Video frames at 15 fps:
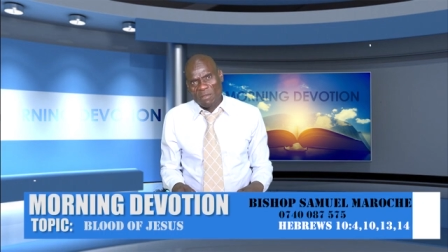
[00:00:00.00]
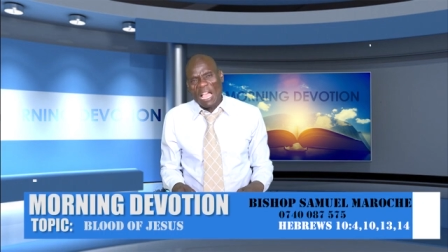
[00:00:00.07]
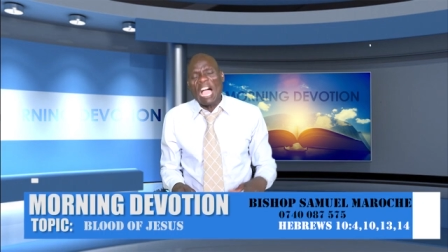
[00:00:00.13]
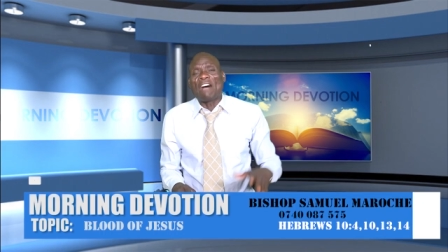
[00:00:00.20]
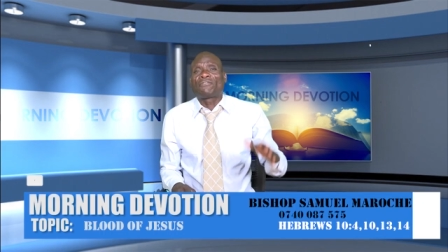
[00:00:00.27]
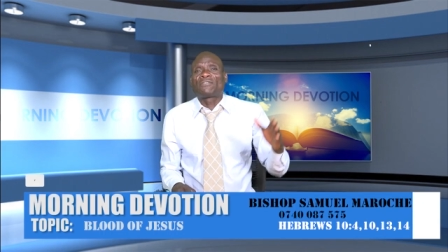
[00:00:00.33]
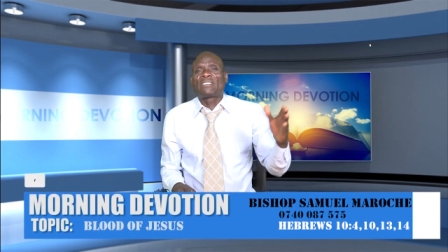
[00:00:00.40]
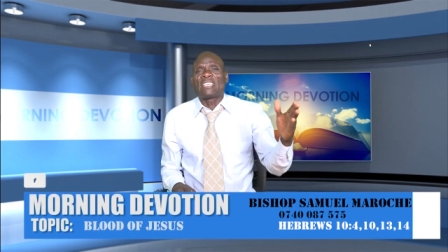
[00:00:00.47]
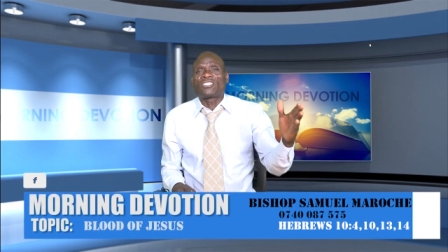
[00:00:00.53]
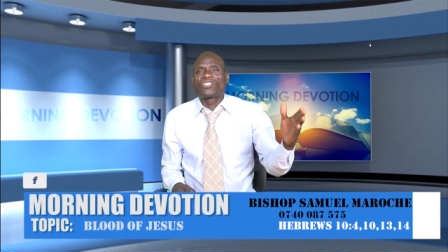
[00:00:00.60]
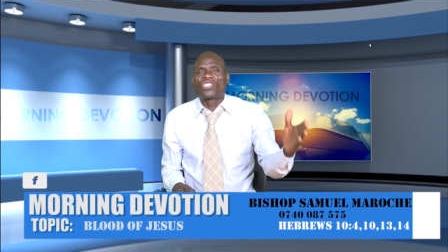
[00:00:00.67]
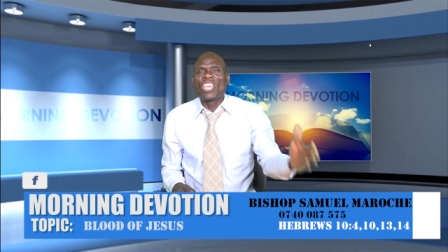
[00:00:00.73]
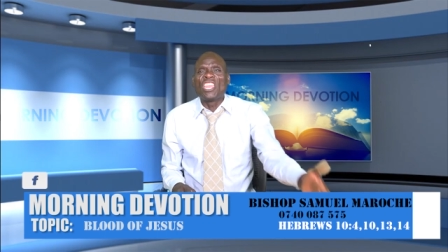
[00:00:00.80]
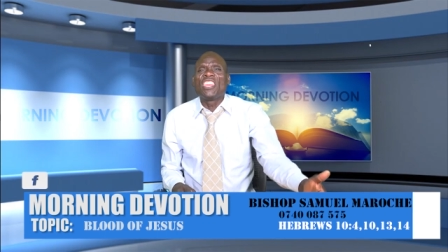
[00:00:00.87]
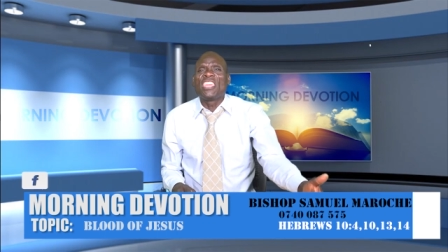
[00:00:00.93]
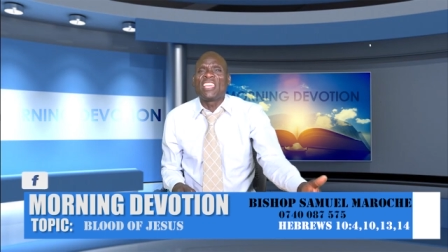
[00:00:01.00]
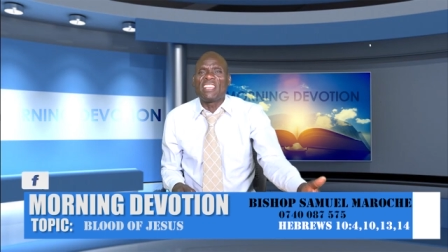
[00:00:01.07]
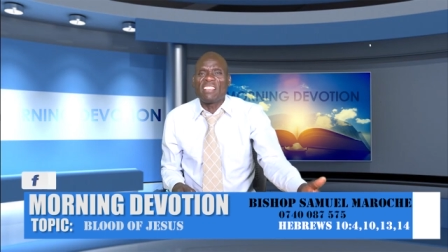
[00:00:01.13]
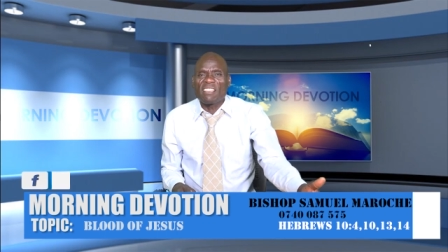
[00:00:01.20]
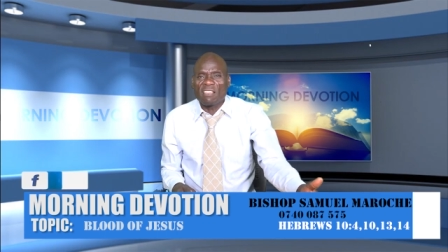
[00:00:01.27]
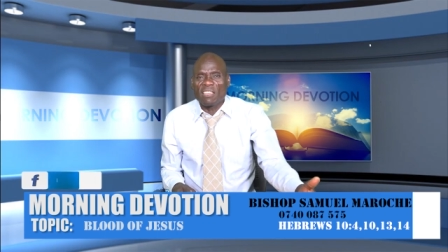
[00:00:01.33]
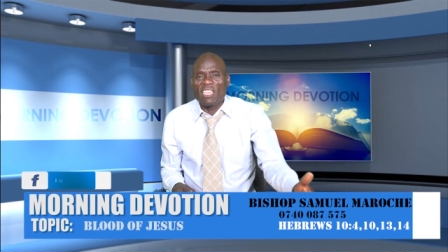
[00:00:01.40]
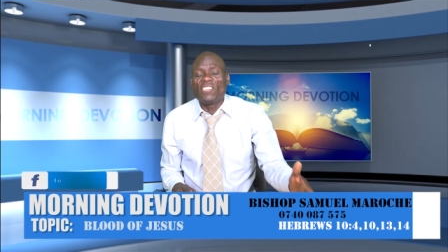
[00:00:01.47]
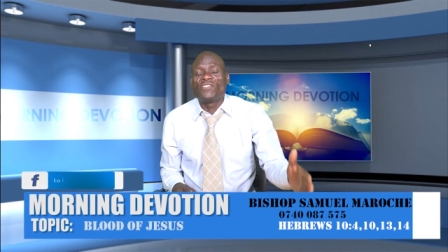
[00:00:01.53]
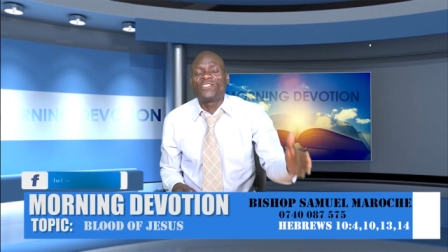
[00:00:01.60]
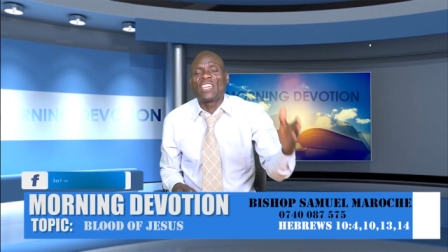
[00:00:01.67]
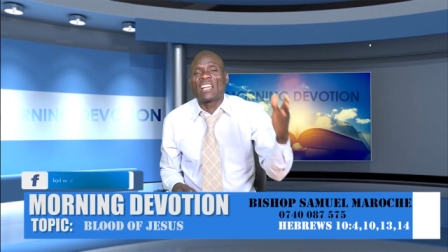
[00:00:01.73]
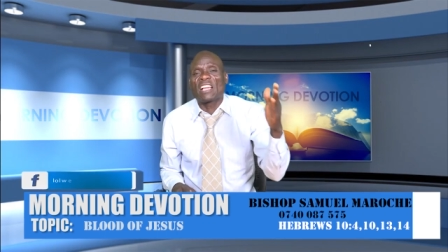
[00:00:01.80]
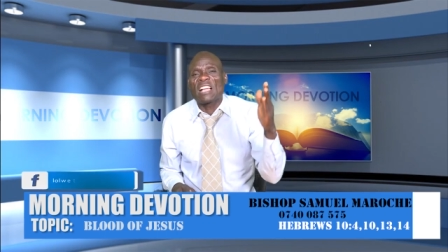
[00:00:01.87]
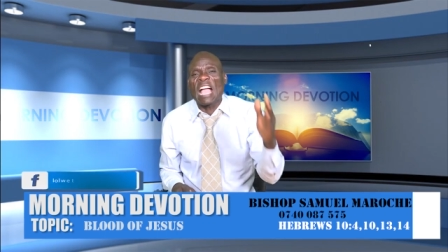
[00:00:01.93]
after sinning in
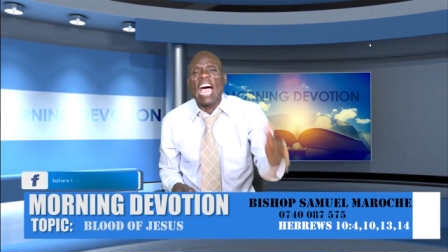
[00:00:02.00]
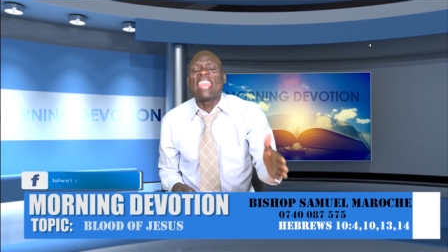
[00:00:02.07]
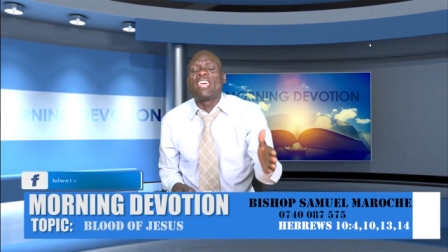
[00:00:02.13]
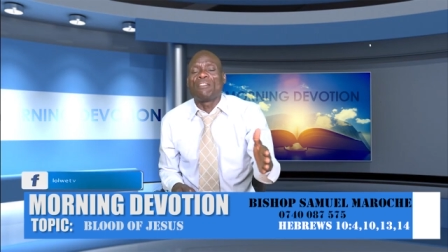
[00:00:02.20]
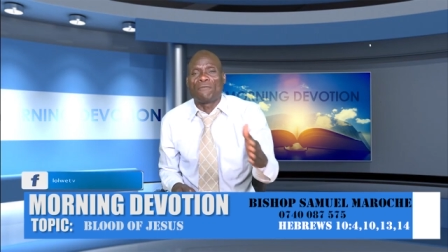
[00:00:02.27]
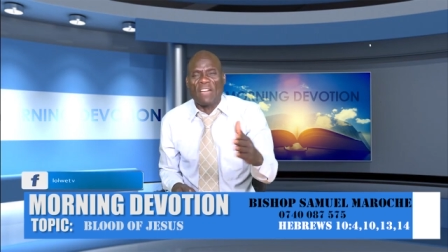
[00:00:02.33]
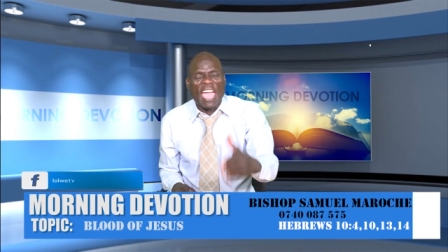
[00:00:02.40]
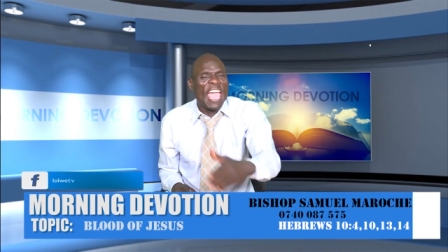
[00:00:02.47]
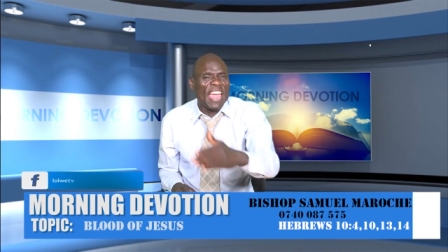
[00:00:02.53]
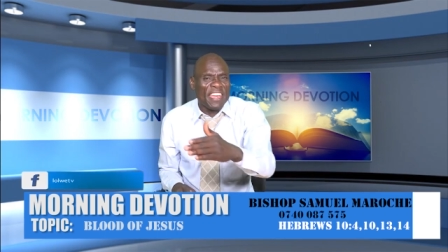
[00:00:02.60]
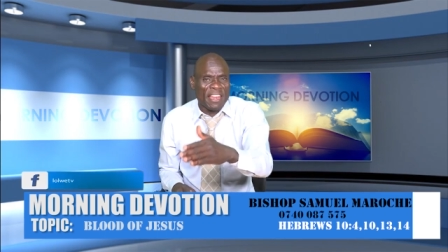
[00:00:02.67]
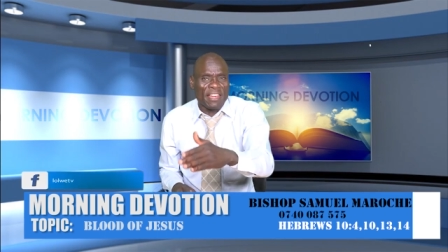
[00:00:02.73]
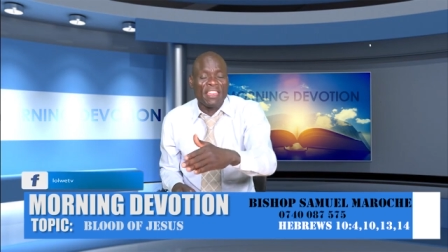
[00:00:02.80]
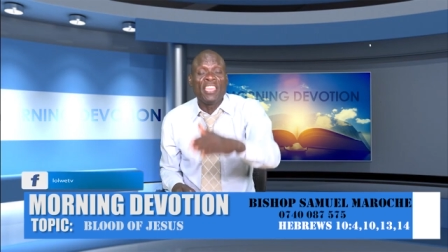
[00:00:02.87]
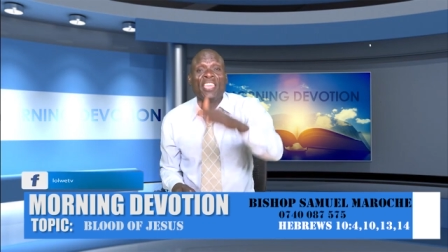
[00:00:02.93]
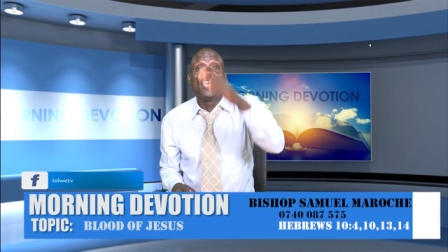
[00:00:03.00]
the Garden of Eden,